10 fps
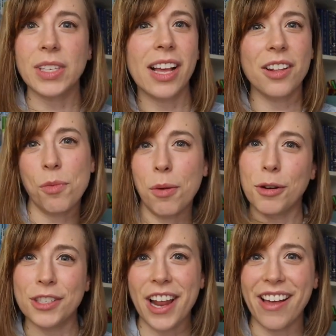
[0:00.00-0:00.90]
There's like a little more
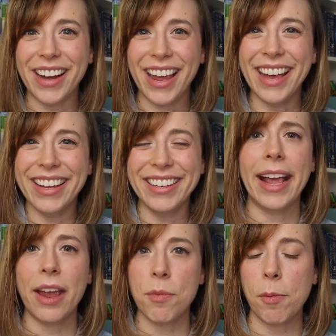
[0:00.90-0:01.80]
personality. And
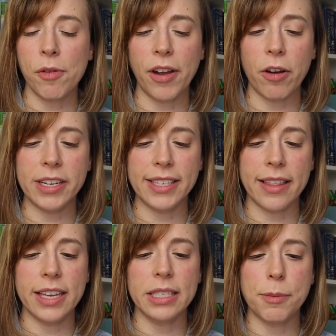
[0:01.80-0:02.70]
I can't remember if I already
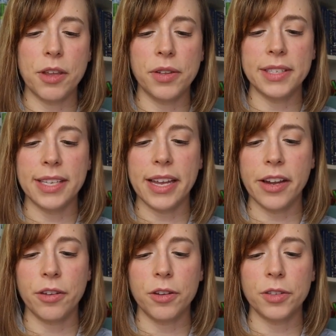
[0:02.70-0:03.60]
said this, but you can see
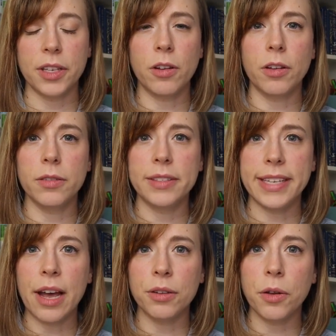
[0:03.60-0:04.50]
here there's little
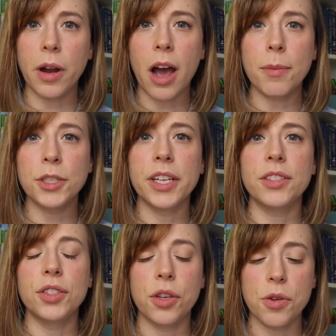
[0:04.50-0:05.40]
download
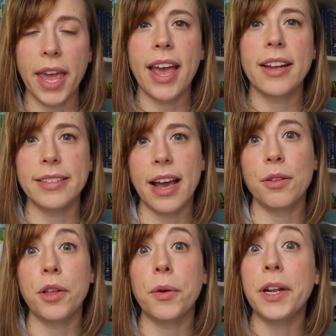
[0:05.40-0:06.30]
options, so you can
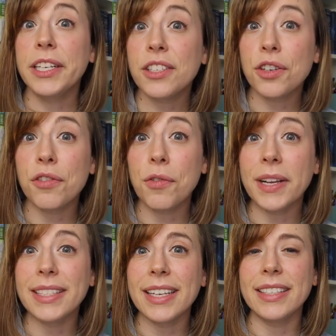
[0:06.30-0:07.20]
download additional
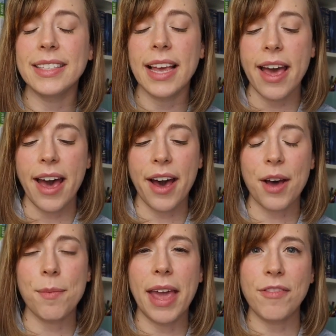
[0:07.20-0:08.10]
voices
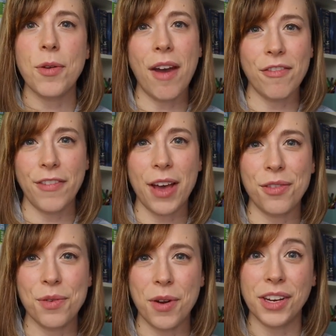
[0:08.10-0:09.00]
if you haven't
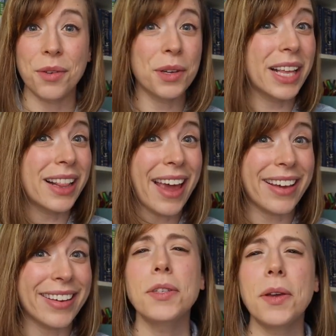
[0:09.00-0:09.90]
found the one you really
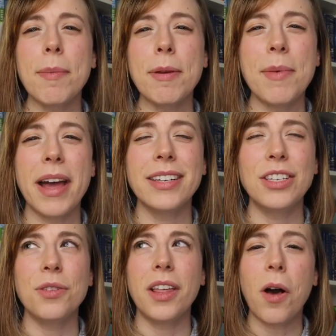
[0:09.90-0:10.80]
like. Also keep in
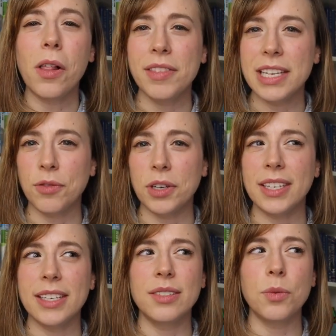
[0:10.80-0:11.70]
mind too that all of these
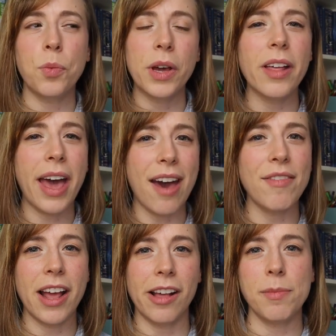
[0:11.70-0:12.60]
voices will
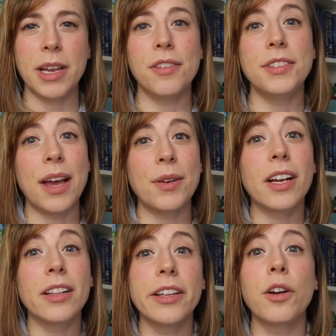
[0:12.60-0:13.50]
have an element of
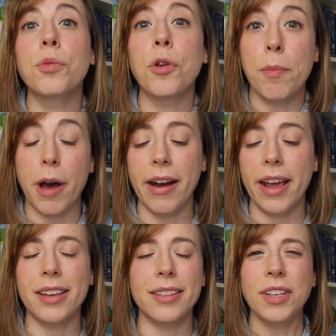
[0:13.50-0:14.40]
sounding a little
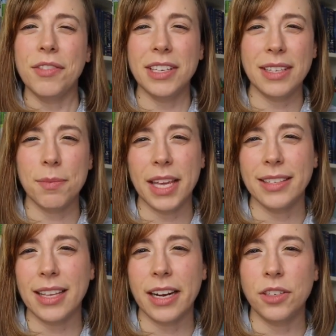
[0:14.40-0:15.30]
robotic. There's definitely some
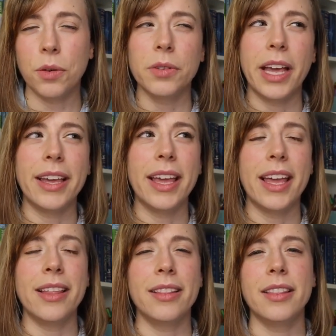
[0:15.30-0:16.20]
things that I don't like
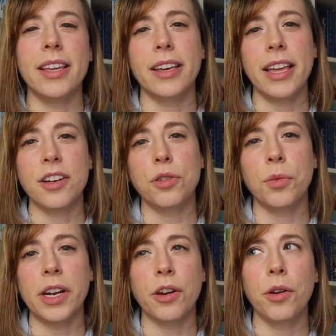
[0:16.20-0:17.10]
in the
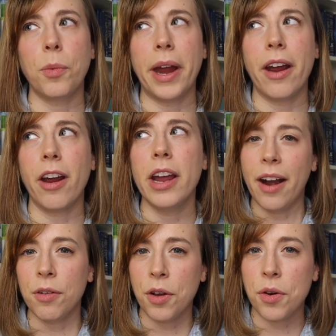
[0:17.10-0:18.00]
Kindle reader where
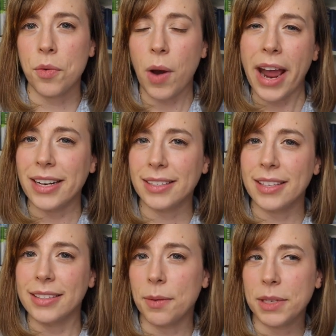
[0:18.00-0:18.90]
I don't know why it does
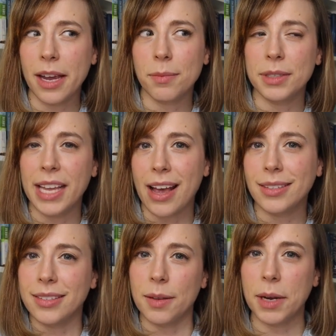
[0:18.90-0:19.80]
this, sometimes
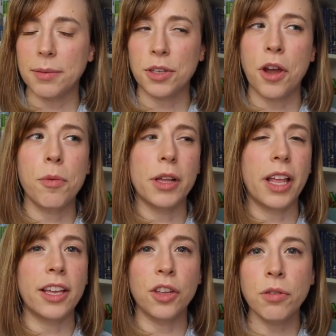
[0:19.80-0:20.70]
yes and sometimes no, but
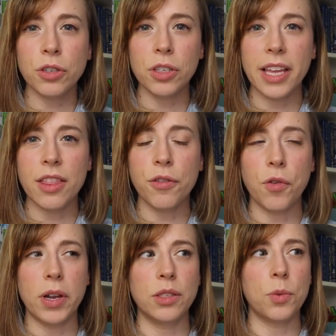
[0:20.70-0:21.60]
like usually the
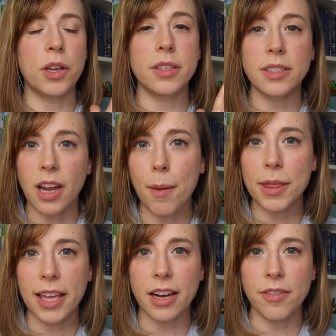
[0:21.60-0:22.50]
voice will stop
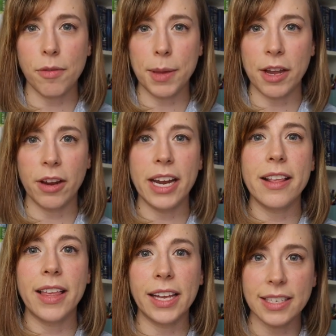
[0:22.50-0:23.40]
at the end of a period
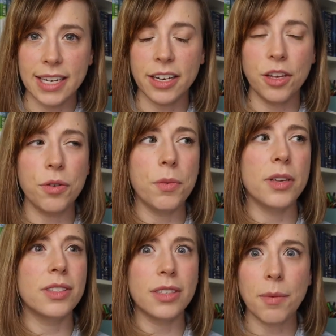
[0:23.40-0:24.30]
and then continue.
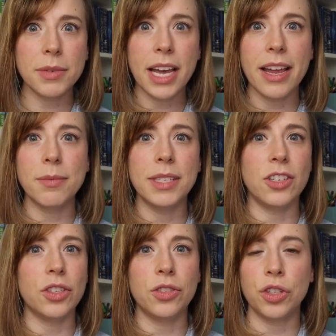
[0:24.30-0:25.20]
Sometimes
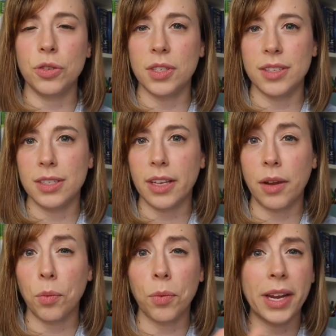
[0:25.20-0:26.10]
it just chooses to
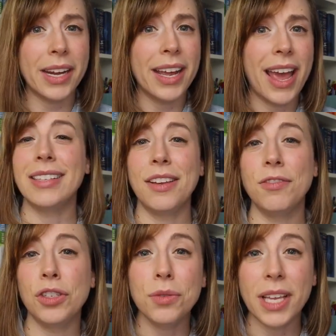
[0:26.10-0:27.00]
like read it as
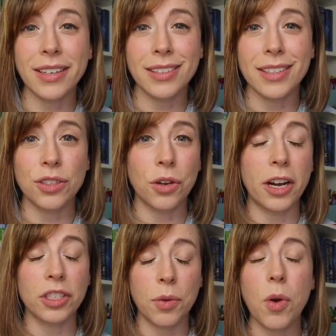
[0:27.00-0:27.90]
if two sentences are
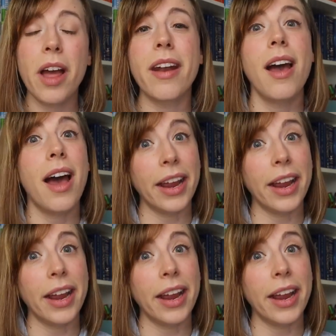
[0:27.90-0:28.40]
actually one.